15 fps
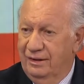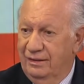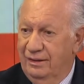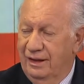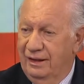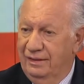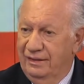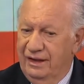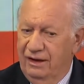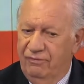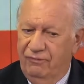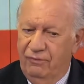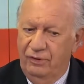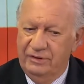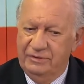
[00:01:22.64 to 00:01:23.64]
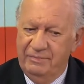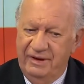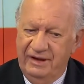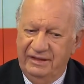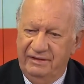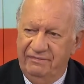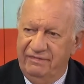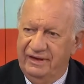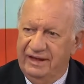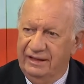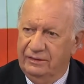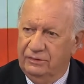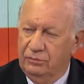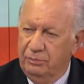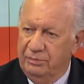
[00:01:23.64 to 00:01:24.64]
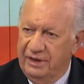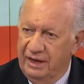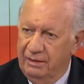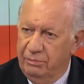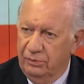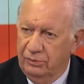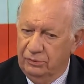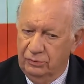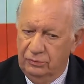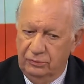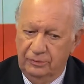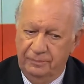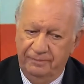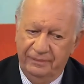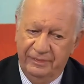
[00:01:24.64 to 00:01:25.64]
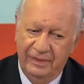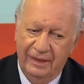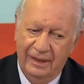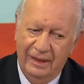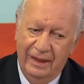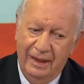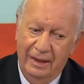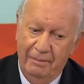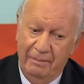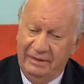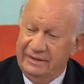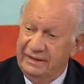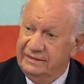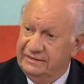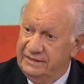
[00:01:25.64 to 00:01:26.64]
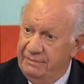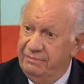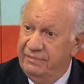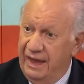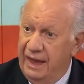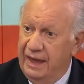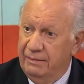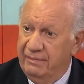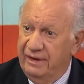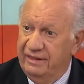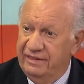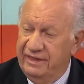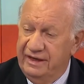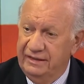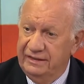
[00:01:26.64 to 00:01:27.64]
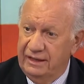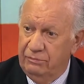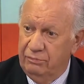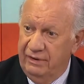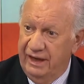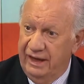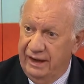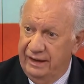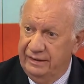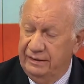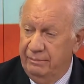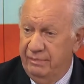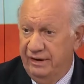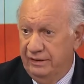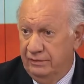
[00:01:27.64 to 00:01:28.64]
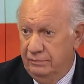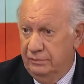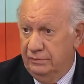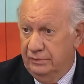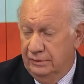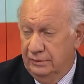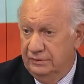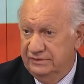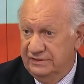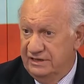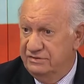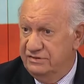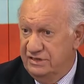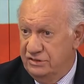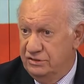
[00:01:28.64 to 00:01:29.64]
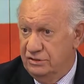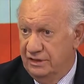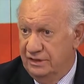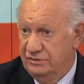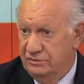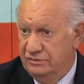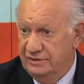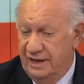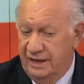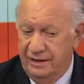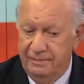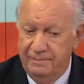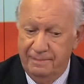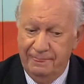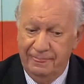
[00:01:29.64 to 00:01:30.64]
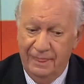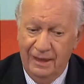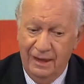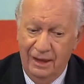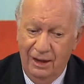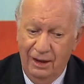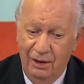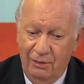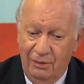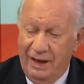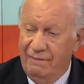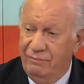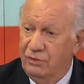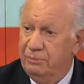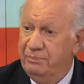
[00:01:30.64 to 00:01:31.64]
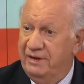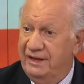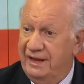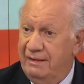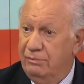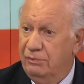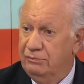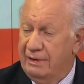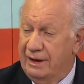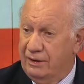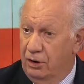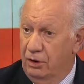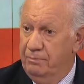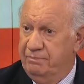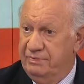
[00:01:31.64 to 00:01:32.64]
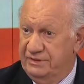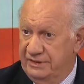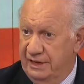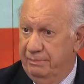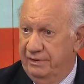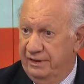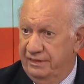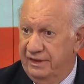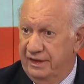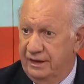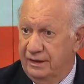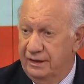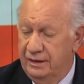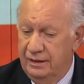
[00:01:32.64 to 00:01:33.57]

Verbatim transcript: And therefore, it's very difficult to be able to. But at the same time, I think that we have had a very good transition, as you say. We have not been able to accomplish everything,